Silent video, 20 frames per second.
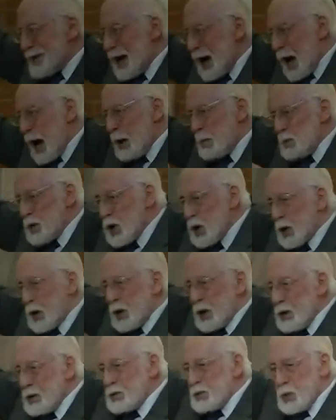I'm
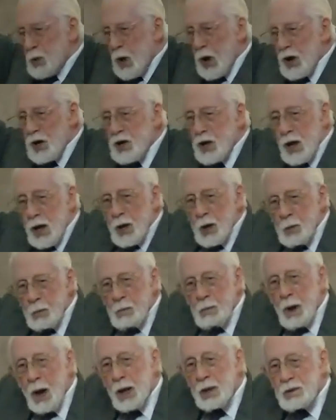looking toward
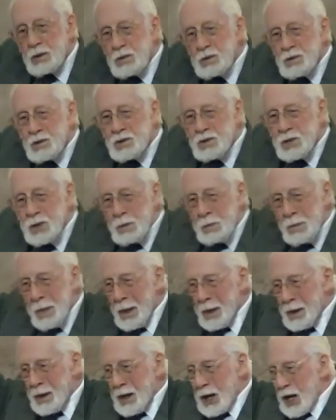months
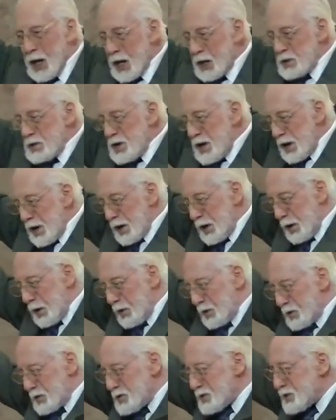and
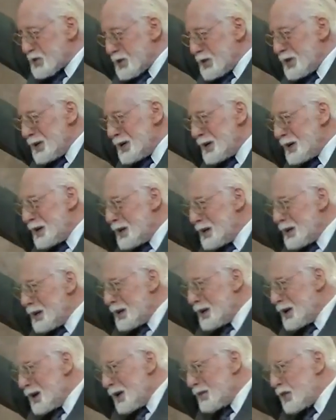years
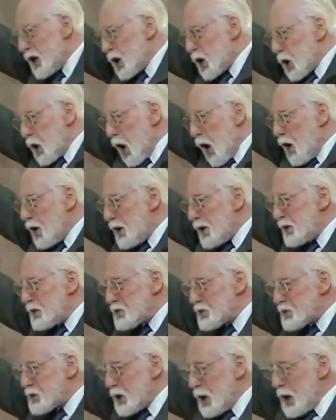of the
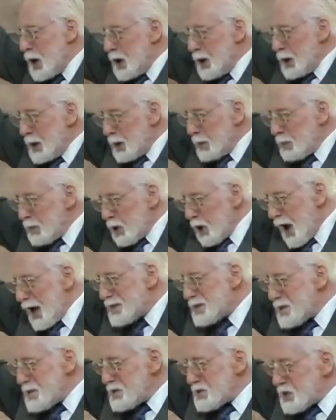glorious
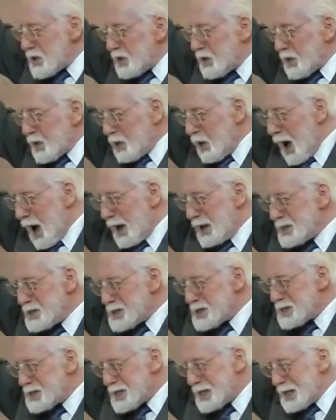presence of
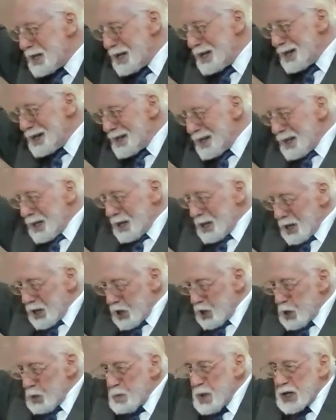Christ
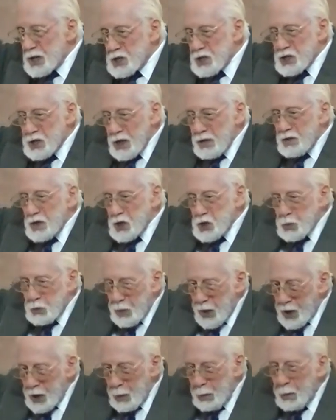in the midst of his
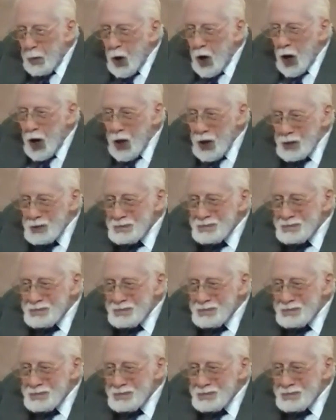people.